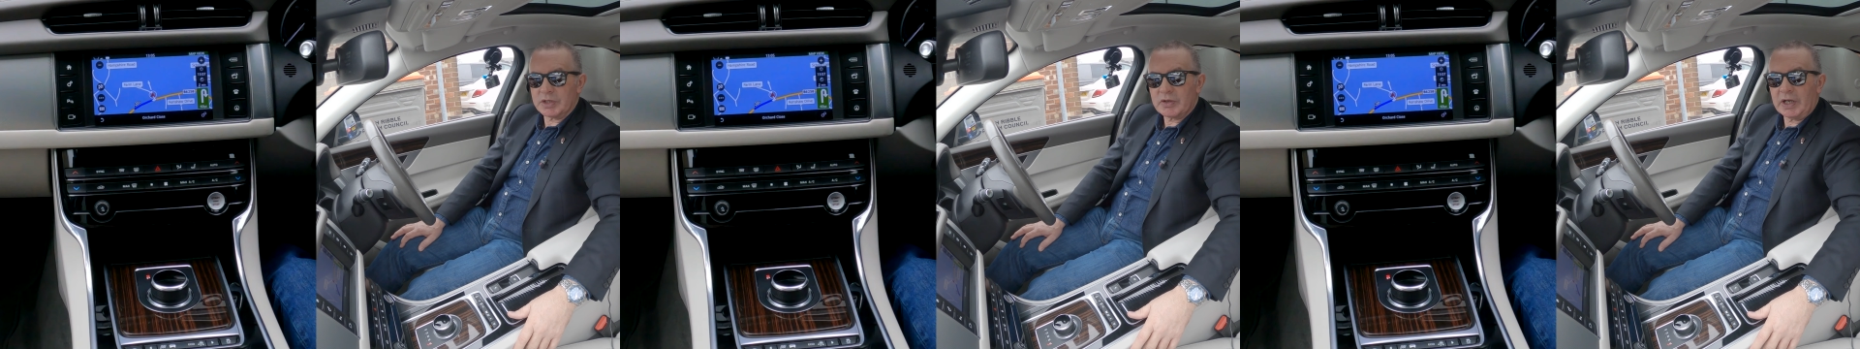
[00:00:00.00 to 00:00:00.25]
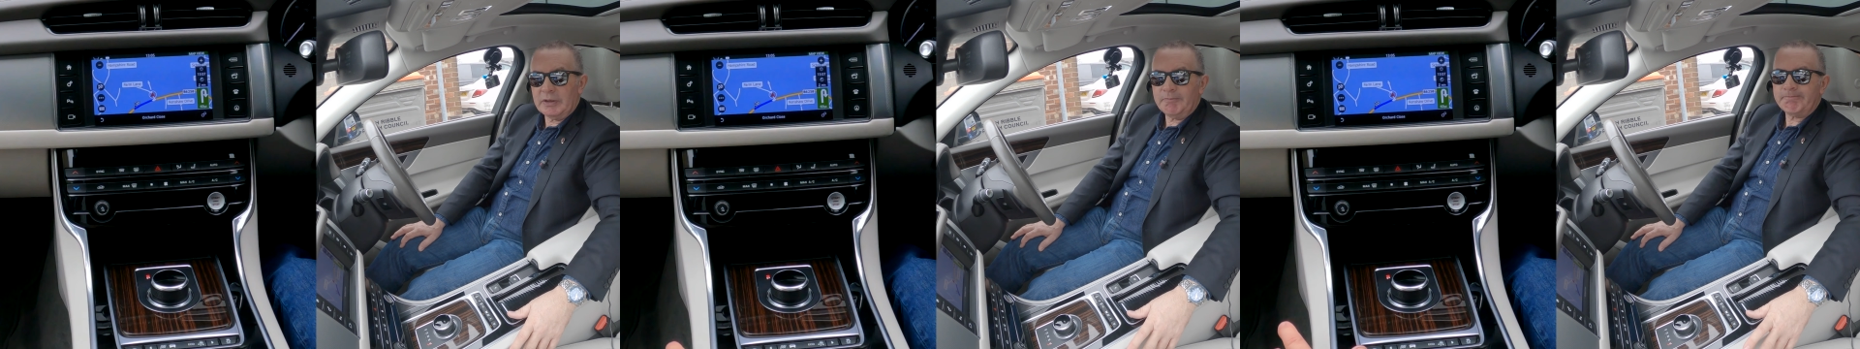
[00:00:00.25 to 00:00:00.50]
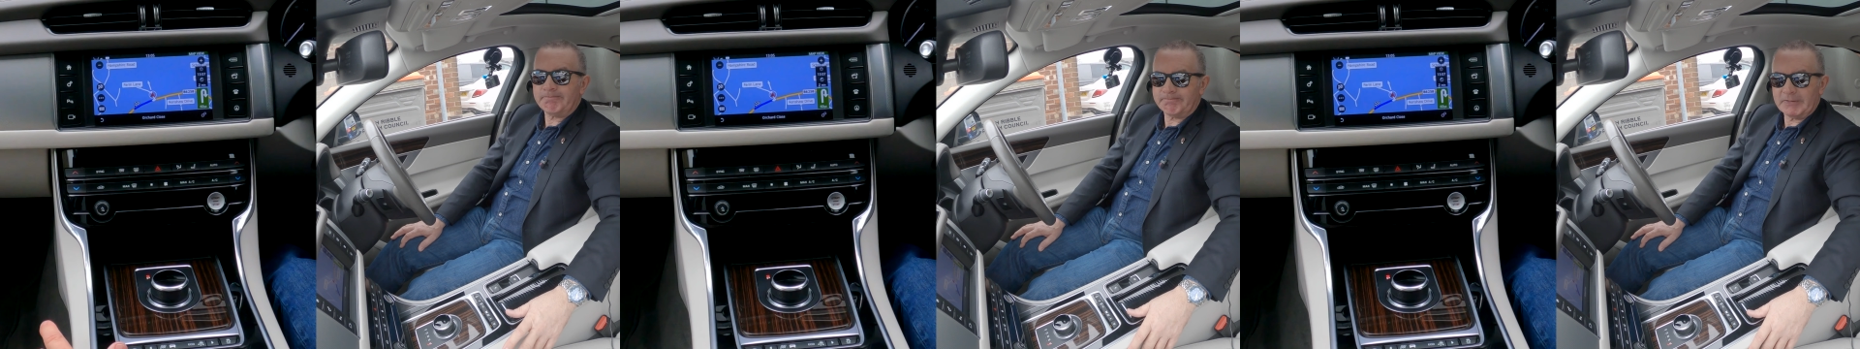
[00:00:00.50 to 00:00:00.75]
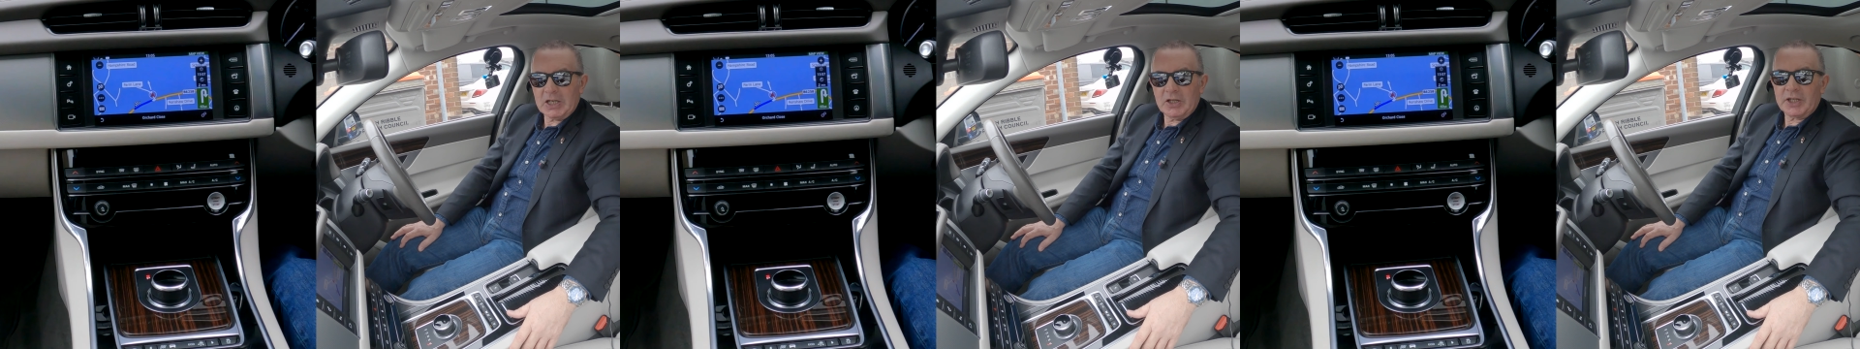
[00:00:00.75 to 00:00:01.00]
It's great.
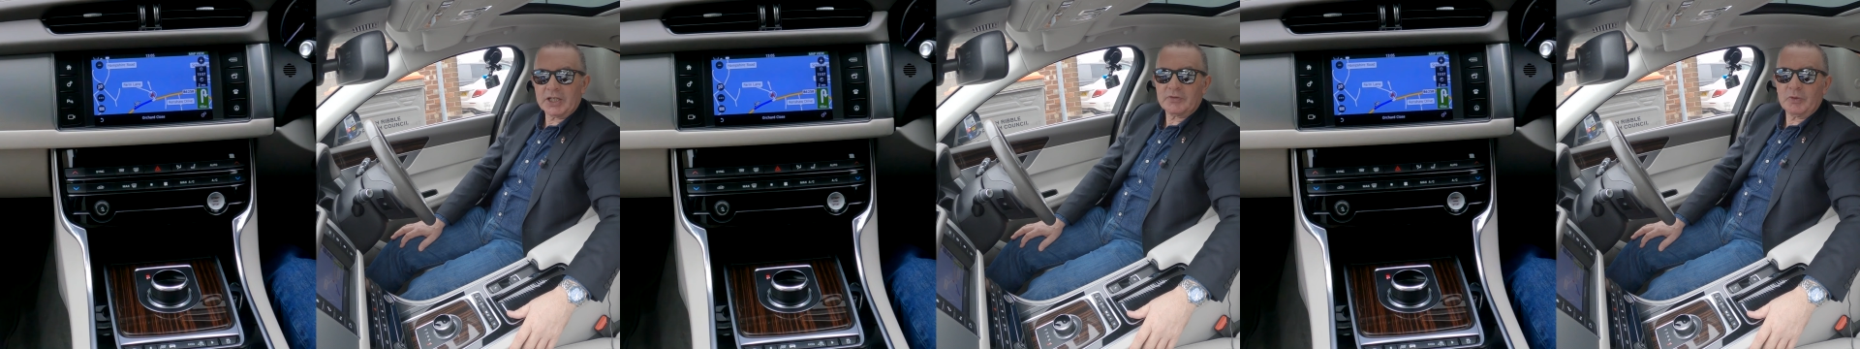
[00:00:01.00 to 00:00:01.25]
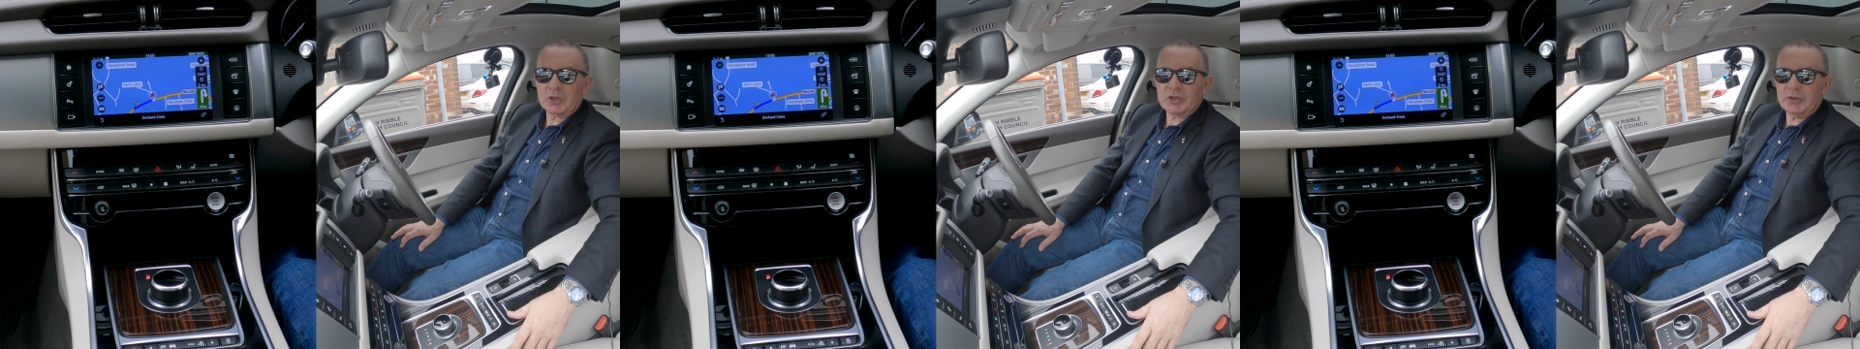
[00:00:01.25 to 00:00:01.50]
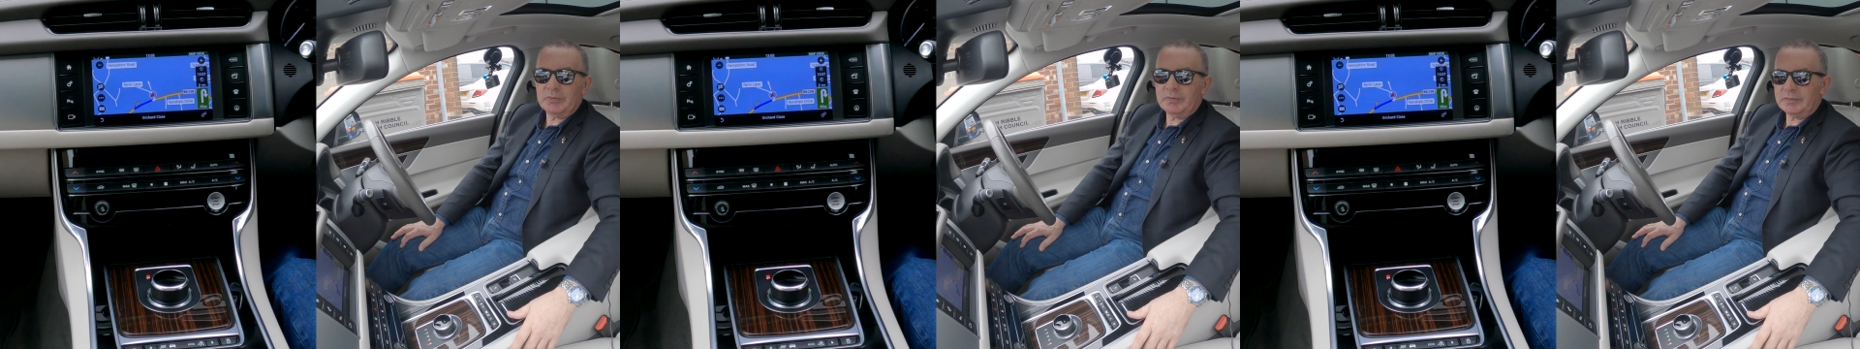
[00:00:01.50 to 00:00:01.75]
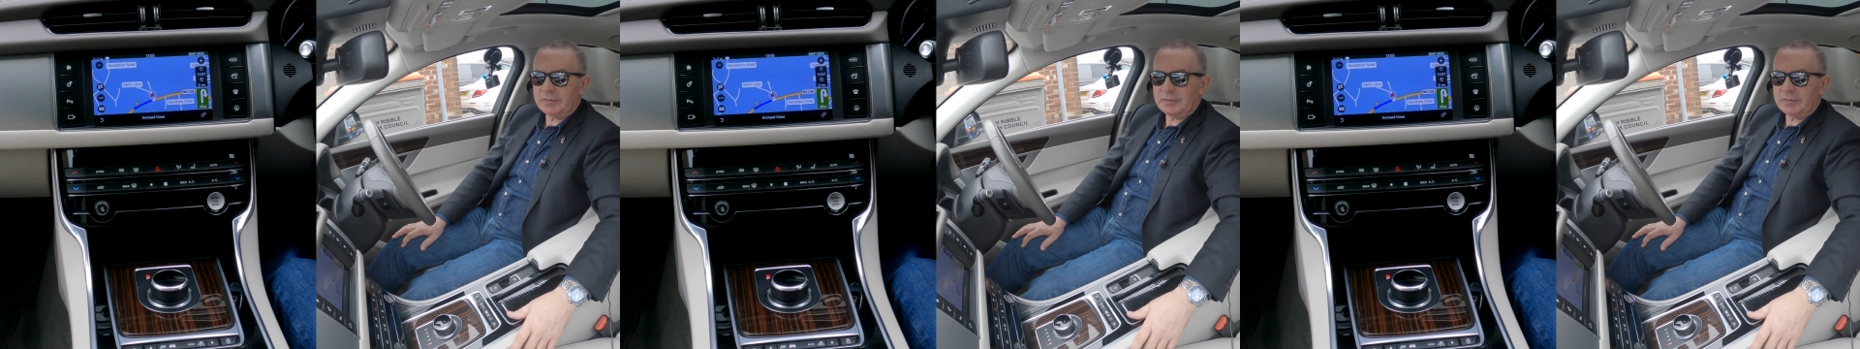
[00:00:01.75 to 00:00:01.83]
Thanks for watching.